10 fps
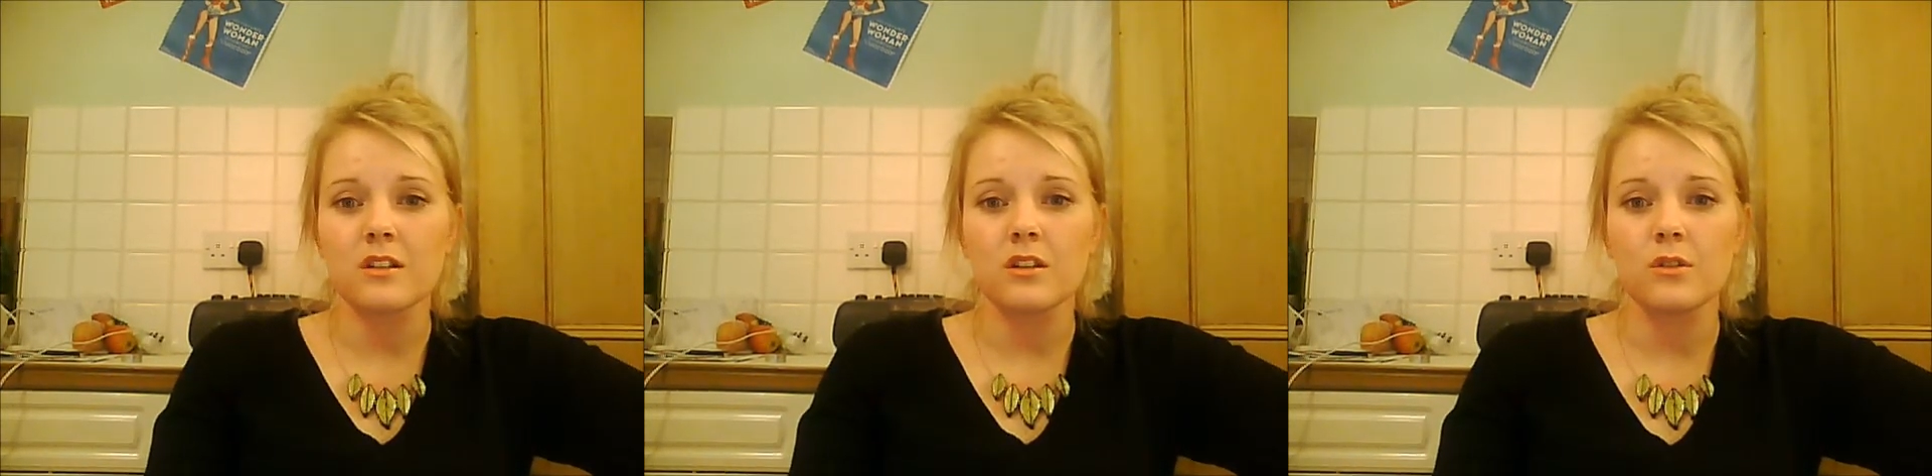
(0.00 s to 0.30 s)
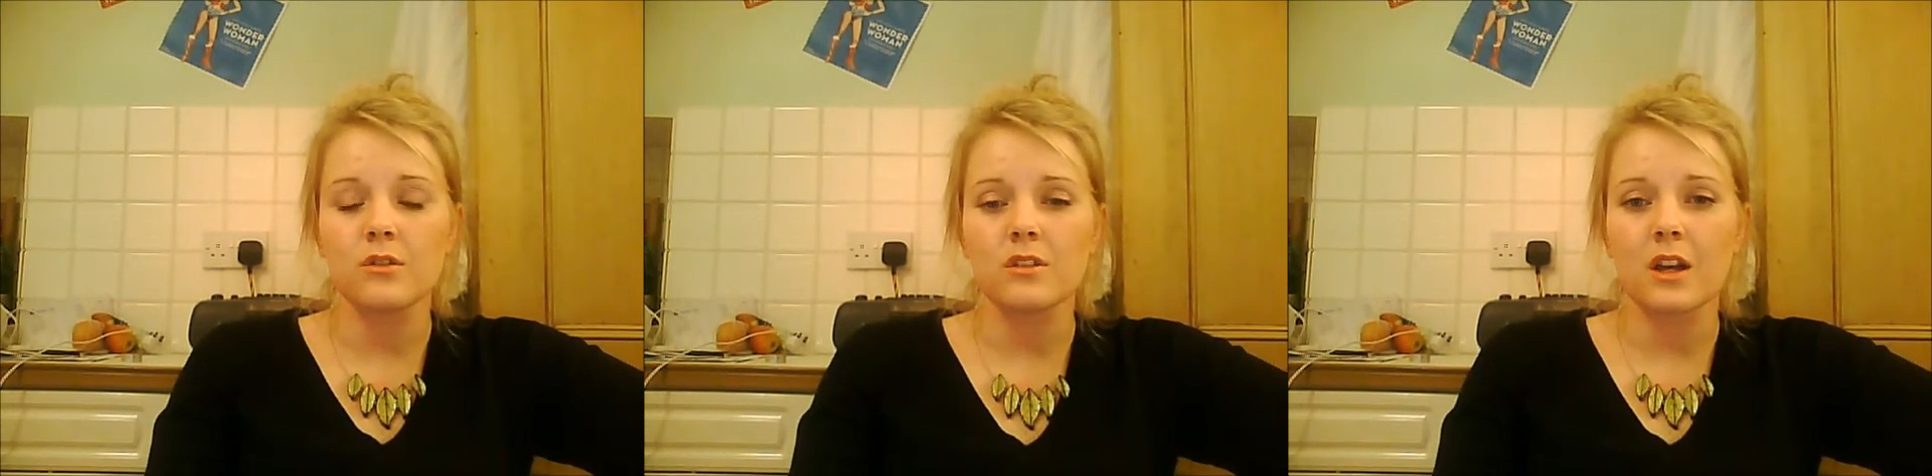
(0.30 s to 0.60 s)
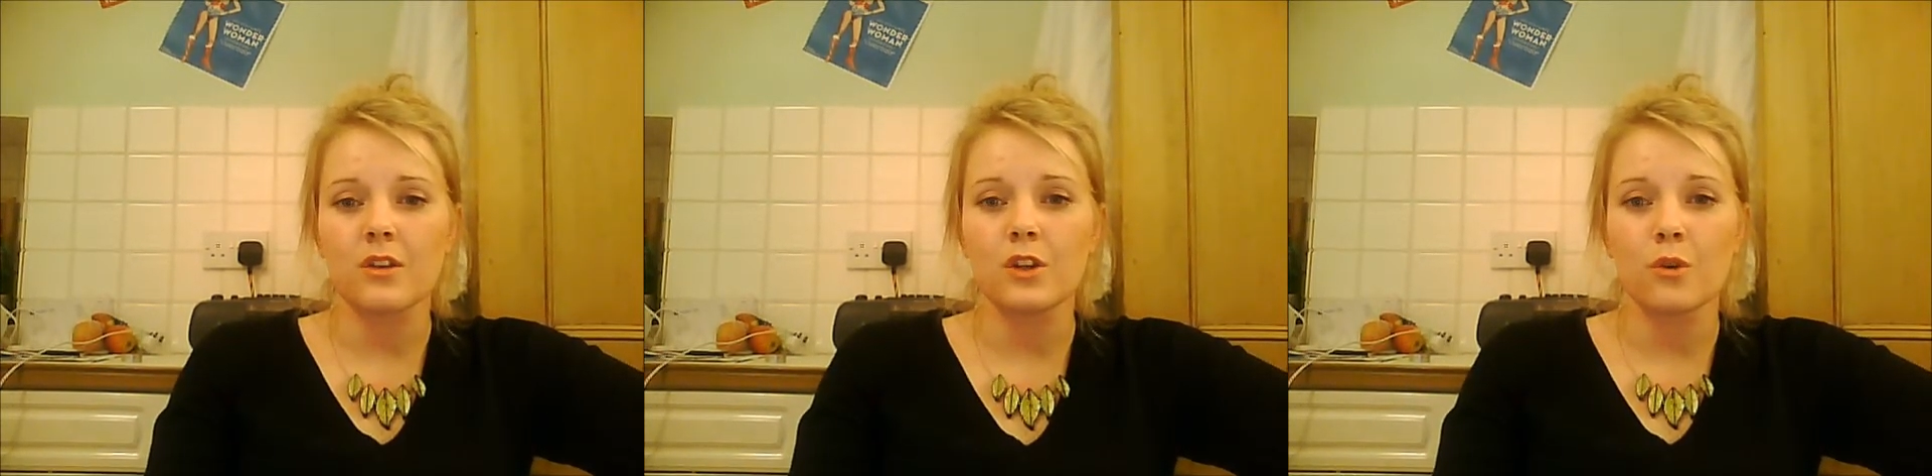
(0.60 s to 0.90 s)
to use
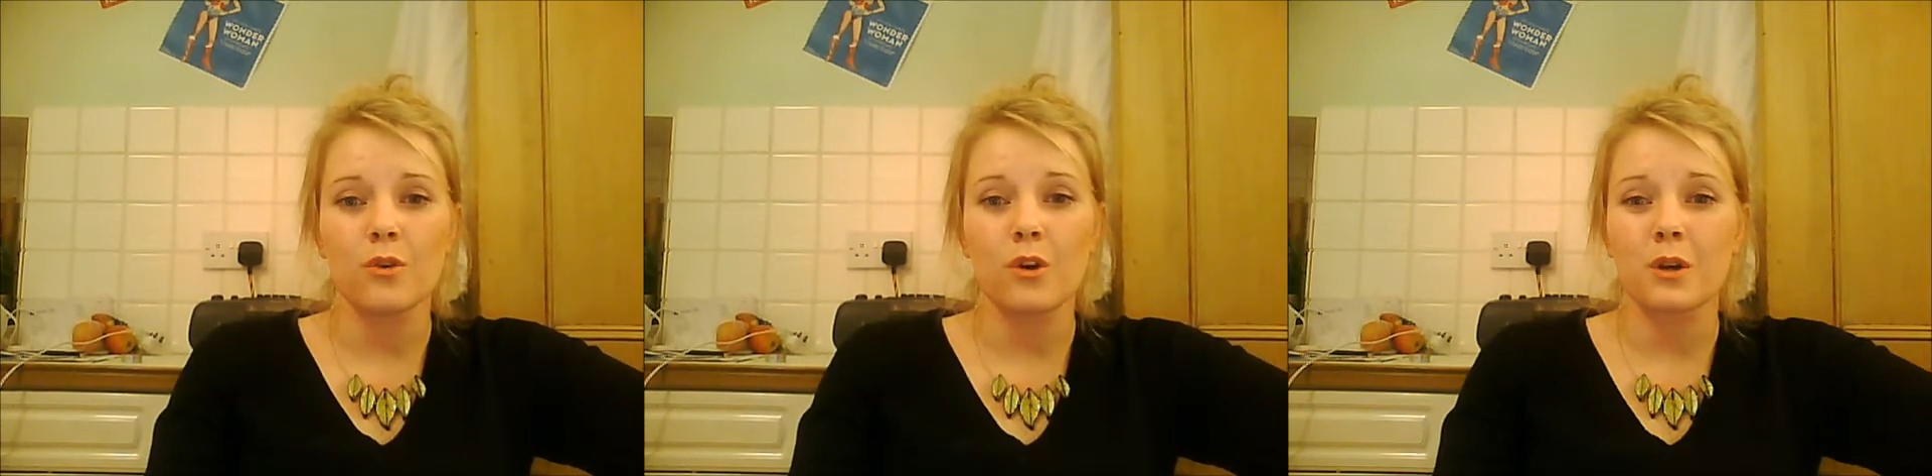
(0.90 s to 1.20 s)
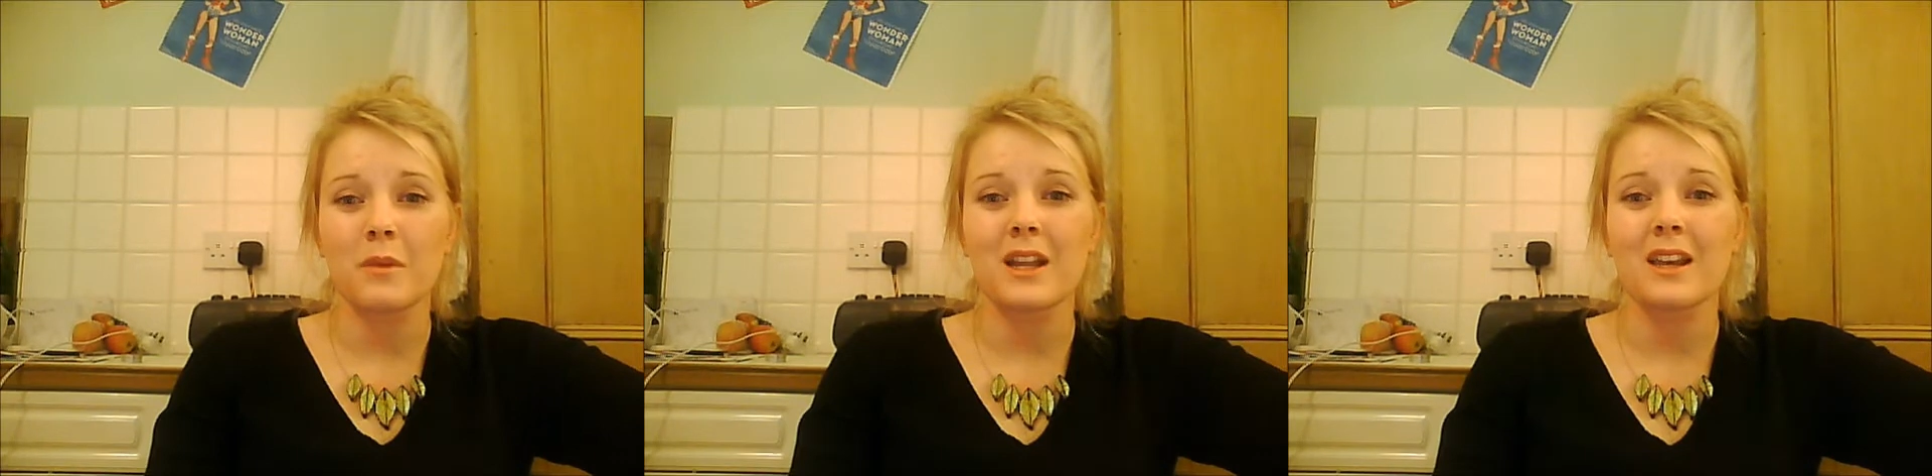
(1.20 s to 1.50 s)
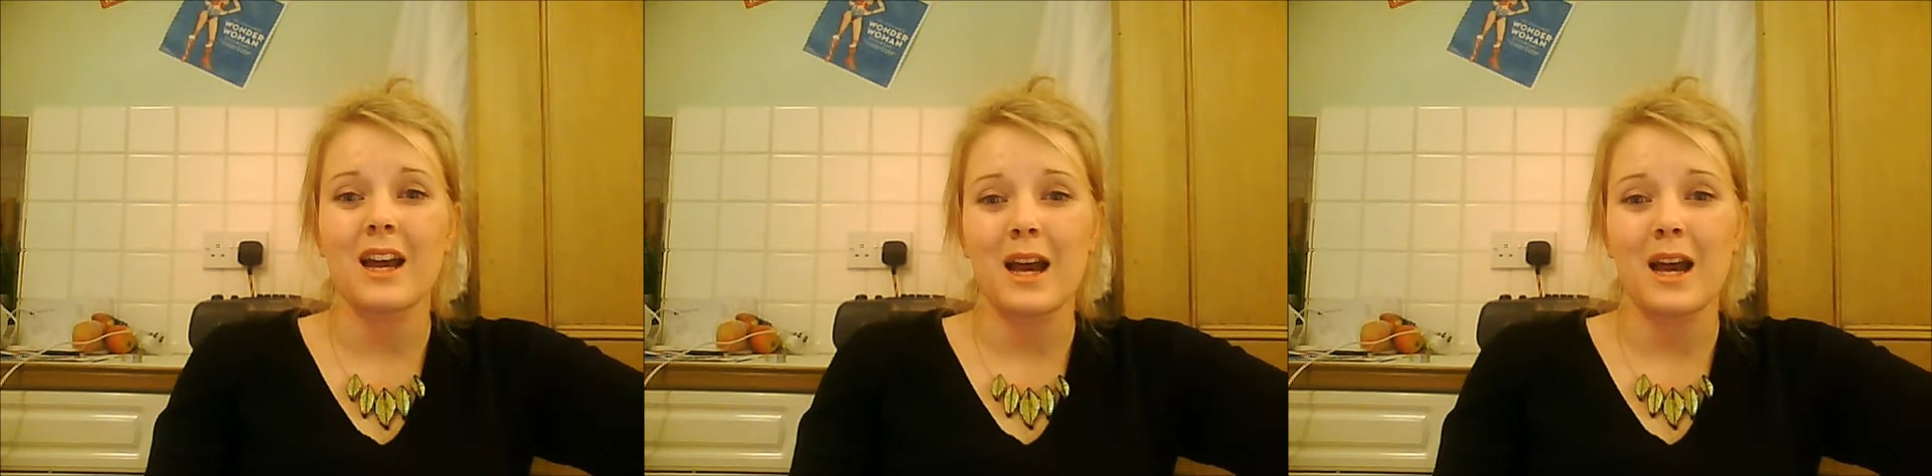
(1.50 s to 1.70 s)
and that you're not going to make an